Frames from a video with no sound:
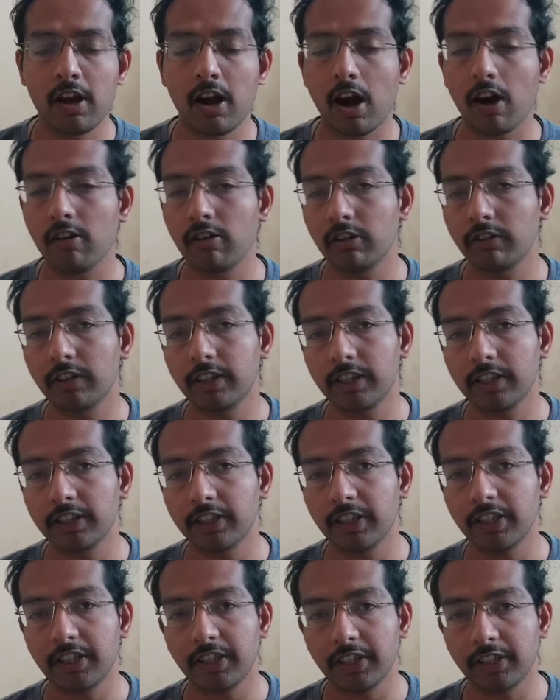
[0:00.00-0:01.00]
However, in
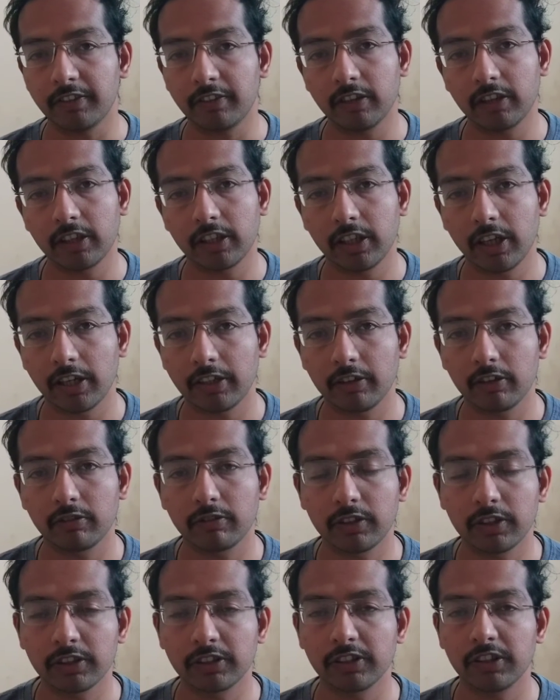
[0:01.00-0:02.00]
the inverter kind
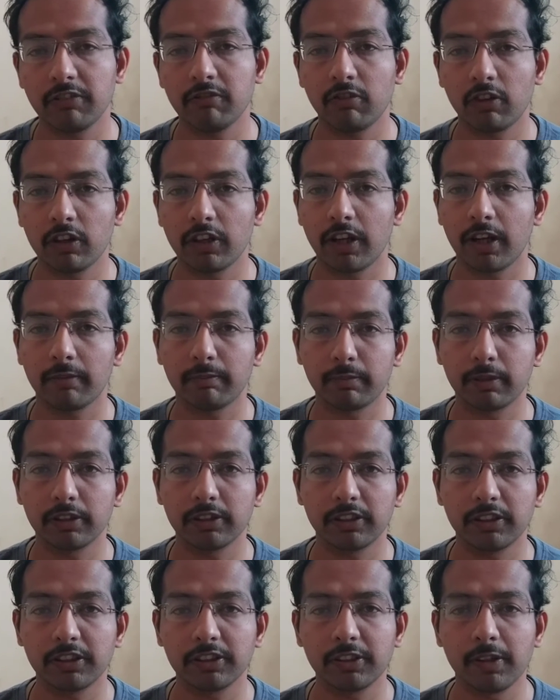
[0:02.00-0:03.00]
of AC, what
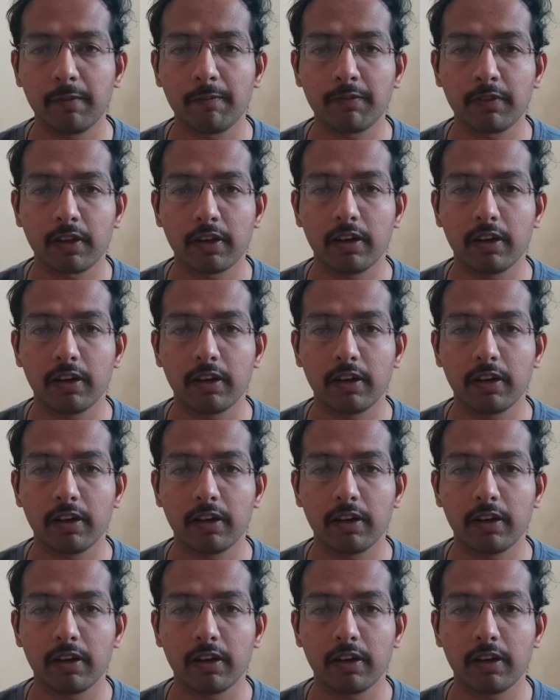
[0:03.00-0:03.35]
happens is